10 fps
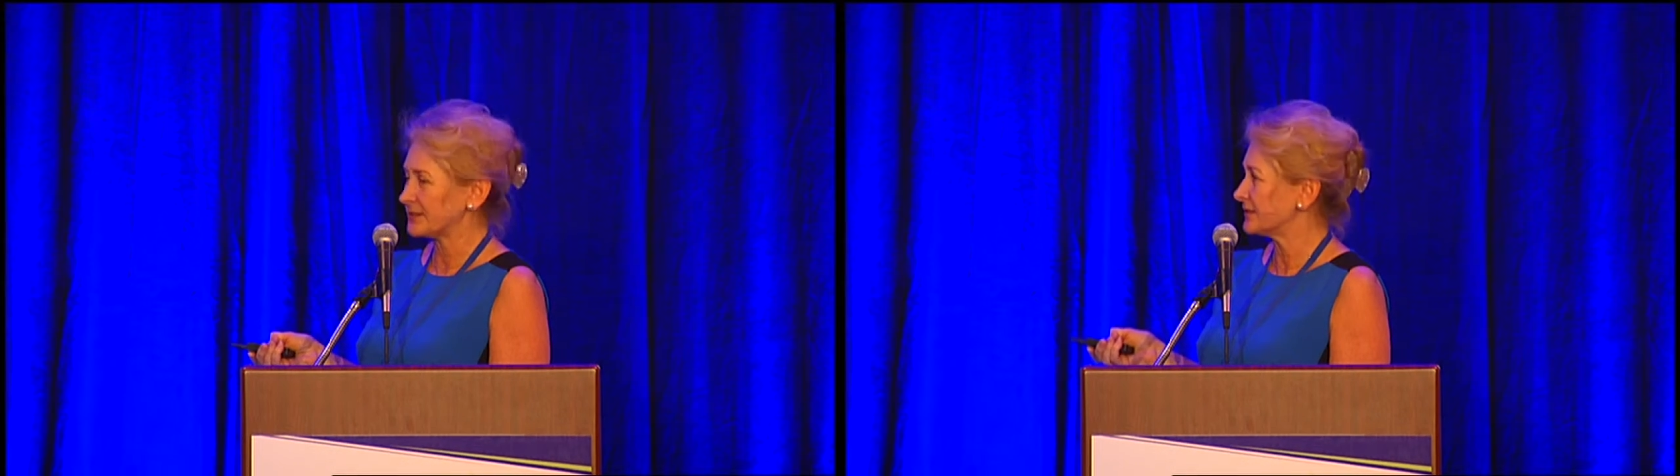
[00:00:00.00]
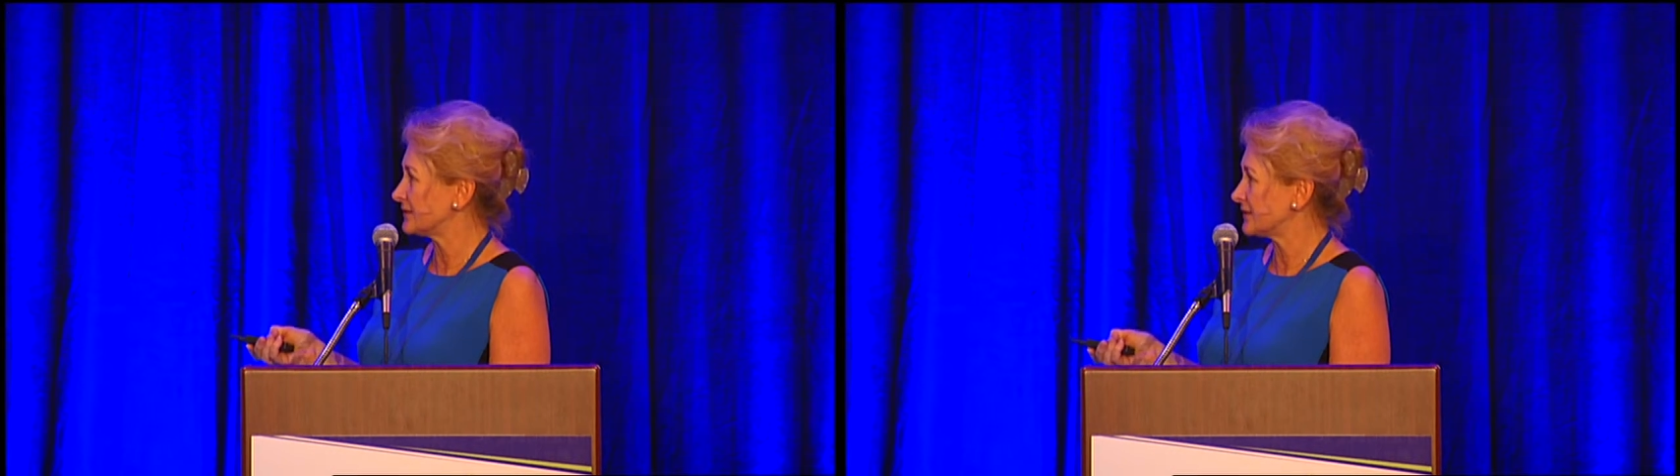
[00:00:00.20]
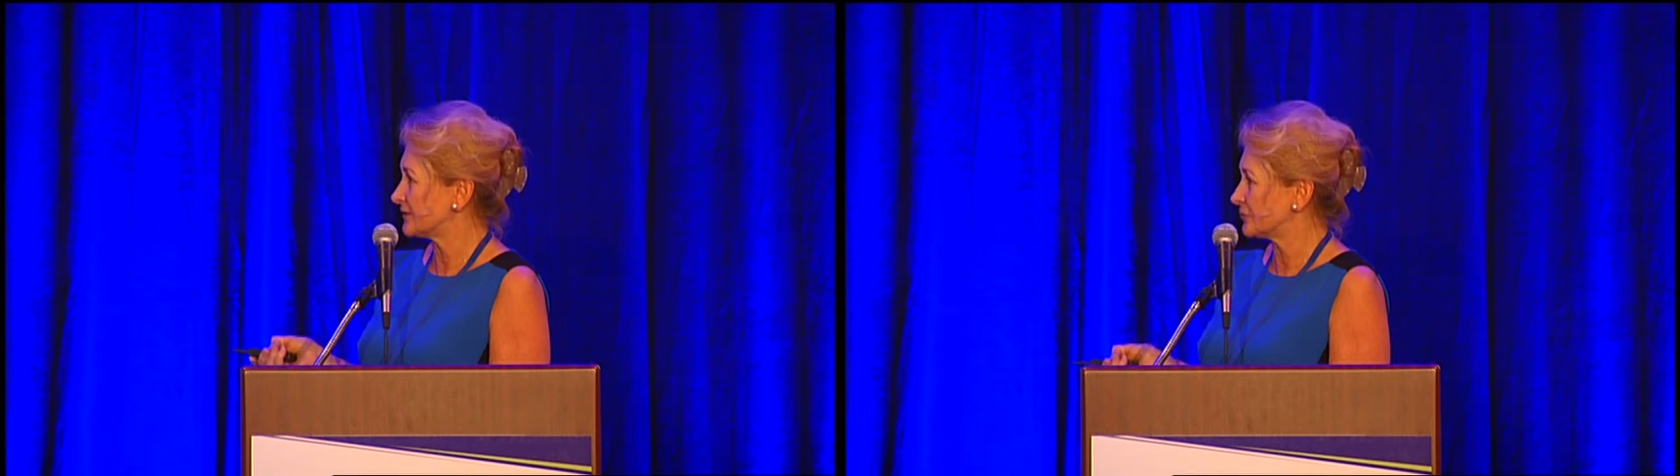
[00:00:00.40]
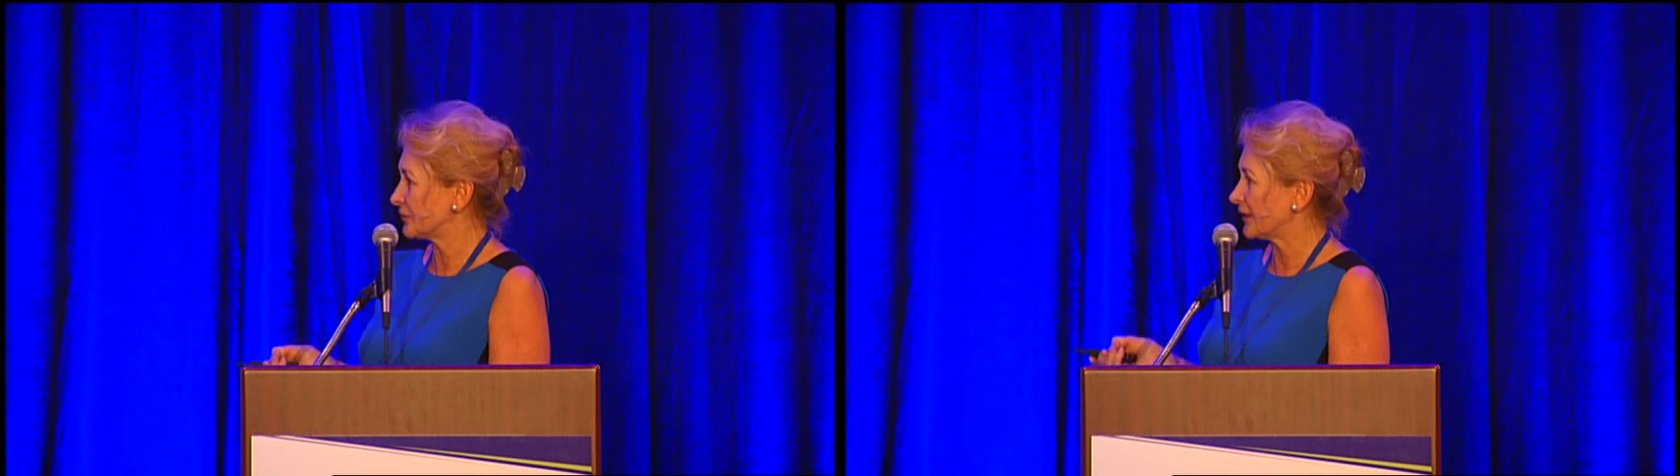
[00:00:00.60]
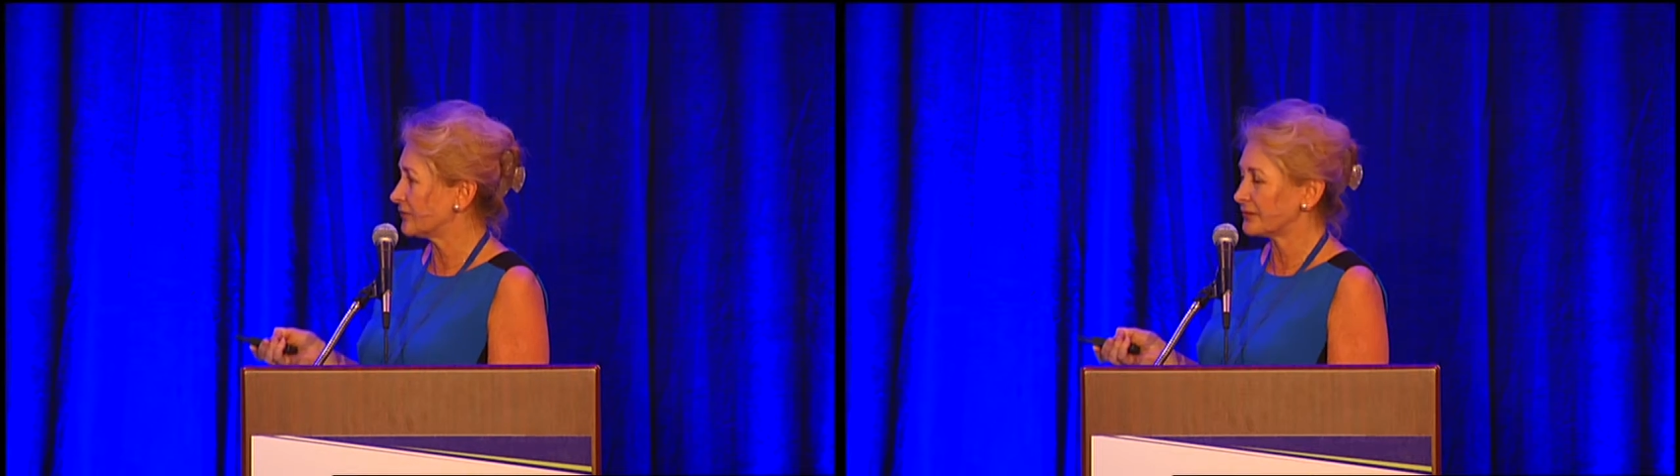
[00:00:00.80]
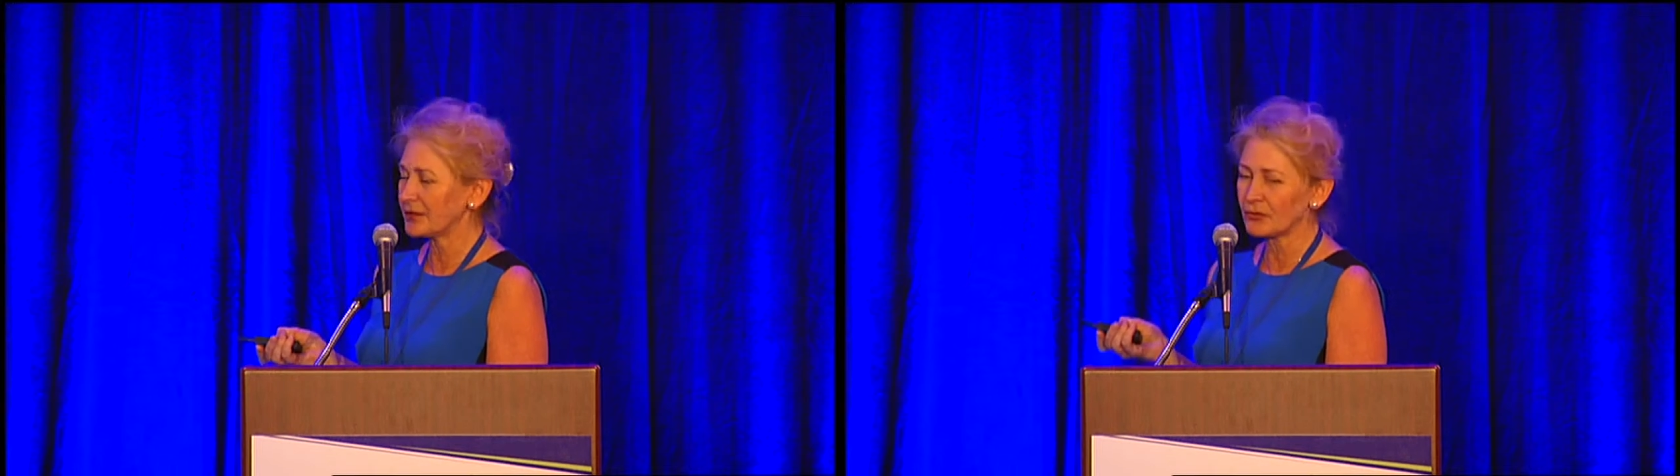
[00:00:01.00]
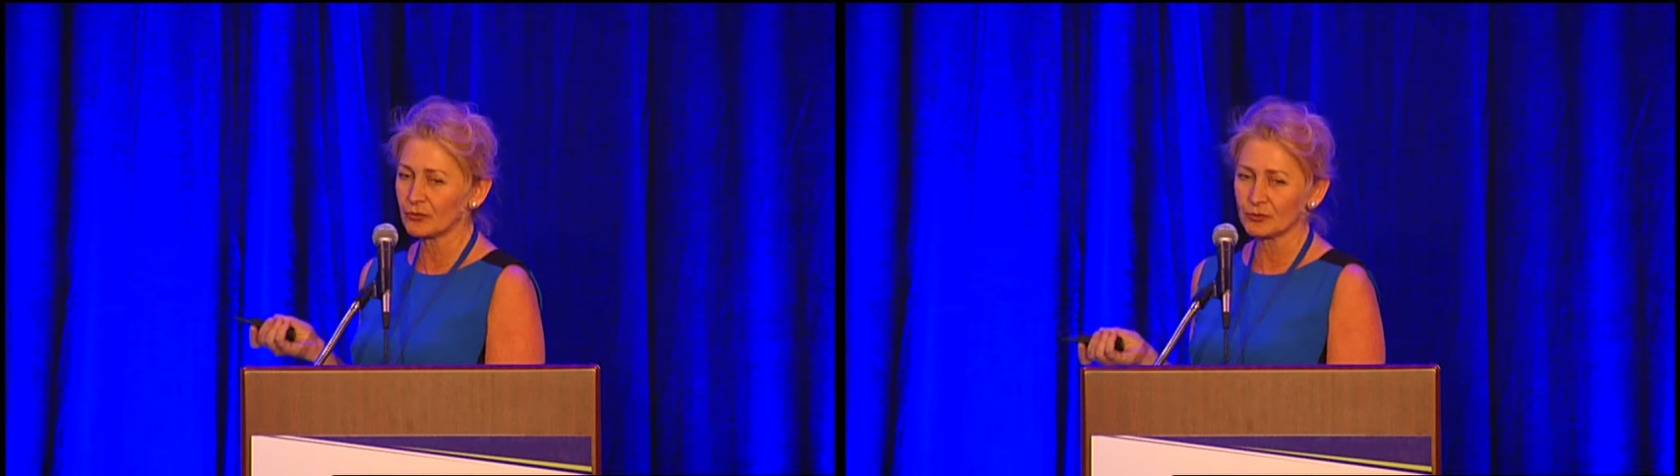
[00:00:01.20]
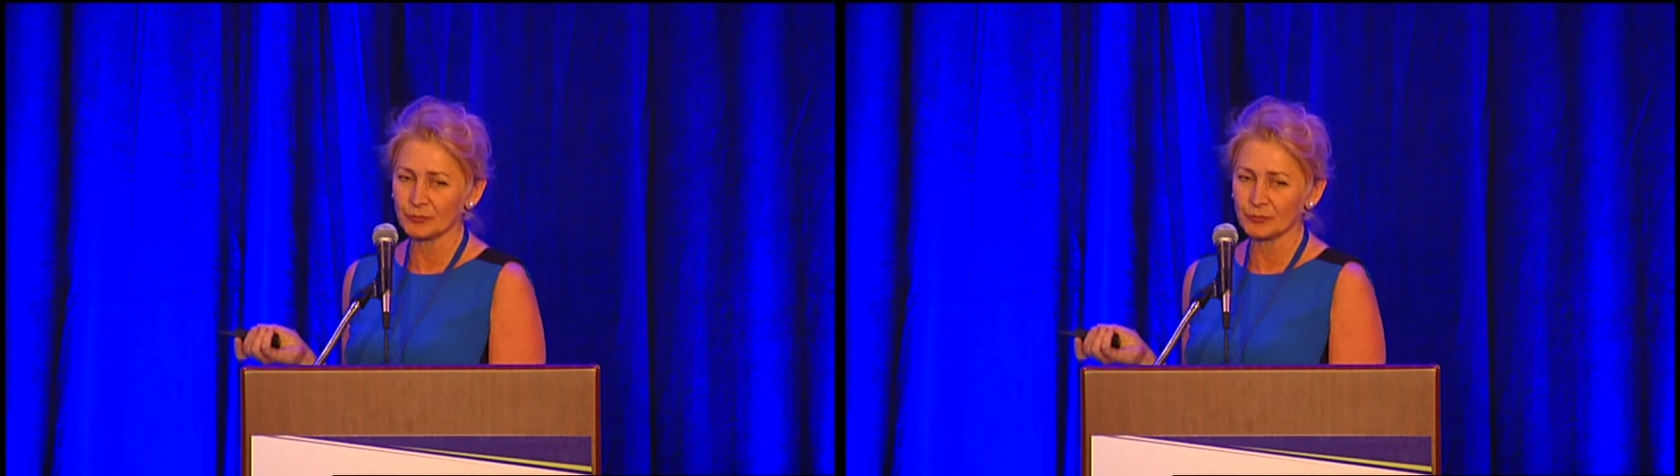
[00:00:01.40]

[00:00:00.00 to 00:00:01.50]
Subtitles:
This is a domain where all